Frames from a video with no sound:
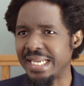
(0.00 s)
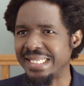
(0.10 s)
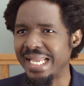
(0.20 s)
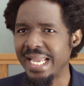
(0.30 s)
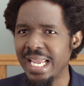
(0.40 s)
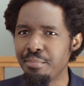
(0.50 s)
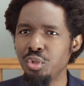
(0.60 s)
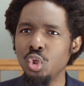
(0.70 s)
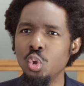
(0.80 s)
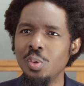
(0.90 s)
that the
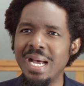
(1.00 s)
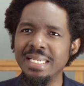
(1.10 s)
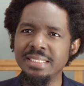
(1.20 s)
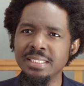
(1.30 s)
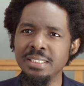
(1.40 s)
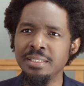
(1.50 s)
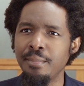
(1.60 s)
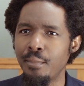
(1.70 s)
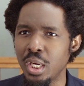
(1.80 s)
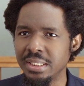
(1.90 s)
ABO
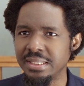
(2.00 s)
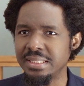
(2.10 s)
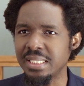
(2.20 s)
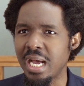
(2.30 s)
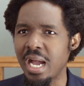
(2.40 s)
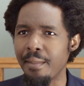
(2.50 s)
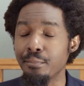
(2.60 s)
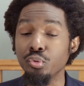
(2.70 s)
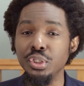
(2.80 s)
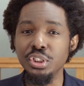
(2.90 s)
antibodies are
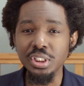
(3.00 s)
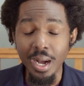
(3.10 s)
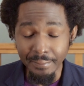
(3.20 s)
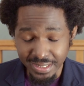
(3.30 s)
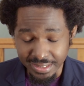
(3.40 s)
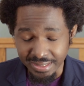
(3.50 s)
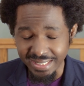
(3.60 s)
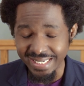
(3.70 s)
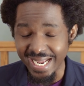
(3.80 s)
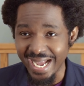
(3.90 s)

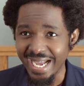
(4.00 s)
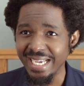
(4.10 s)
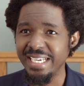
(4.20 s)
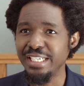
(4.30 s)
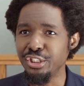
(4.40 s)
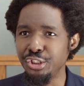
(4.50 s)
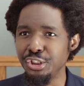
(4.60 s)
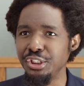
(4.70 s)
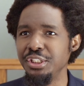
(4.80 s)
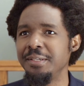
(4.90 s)
predominantly
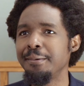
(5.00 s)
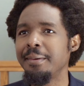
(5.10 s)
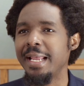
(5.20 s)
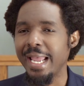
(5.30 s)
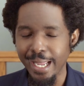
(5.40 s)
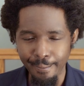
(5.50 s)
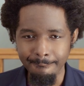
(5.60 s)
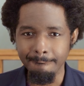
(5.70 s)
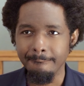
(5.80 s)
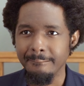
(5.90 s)

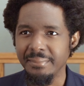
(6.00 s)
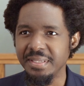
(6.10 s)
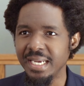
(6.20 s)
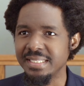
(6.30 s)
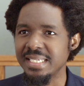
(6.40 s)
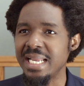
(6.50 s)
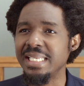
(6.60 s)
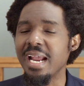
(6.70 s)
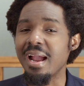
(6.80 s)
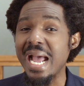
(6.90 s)
IgM. Yes, and
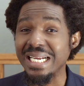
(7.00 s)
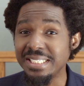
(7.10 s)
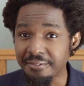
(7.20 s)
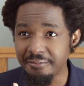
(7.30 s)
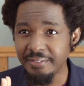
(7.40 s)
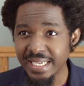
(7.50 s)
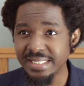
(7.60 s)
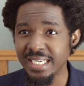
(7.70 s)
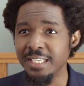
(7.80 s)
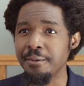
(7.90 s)
they are
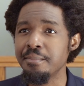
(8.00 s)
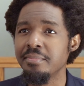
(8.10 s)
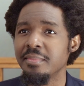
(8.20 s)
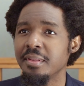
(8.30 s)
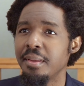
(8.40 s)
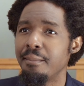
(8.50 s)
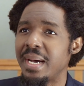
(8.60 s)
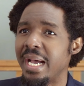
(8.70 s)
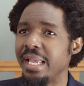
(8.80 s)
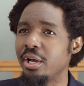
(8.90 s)
activated
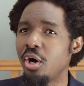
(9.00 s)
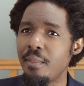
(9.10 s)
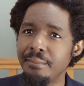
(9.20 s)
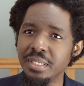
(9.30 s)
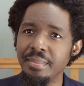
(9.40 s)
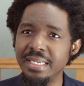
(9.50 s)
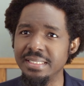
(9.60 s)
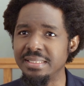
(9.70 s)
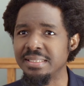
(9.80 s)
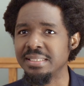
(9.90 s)
by
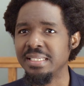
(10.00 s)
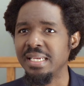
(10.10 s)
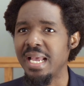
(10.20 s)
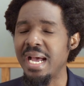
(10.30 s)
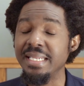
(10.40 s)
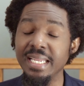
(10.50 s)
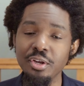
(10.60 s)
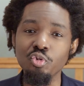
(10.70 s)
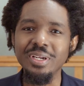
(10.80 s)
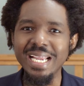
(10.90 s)
complement and they
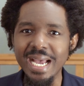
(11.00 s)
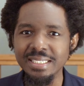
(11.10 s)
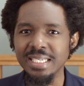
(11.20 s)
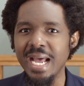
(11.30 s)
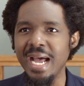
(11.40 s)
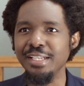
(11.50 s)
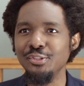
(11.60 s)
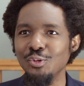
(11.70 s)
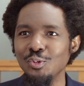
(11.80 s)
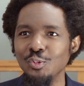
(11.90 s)
react
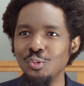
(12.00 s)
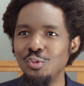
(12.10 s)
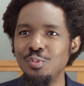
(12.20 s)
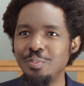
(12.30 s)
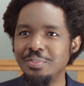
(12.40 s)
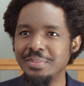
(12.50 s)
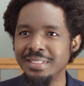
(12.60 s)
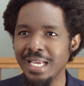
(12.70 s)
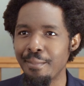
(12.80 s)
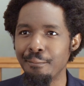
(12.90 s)
at room
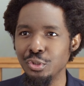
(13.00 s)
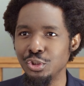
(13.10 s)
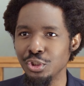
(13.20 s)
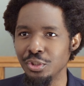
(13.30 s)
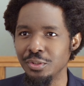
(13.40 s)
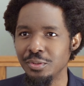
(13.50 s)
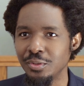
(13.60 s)
temperature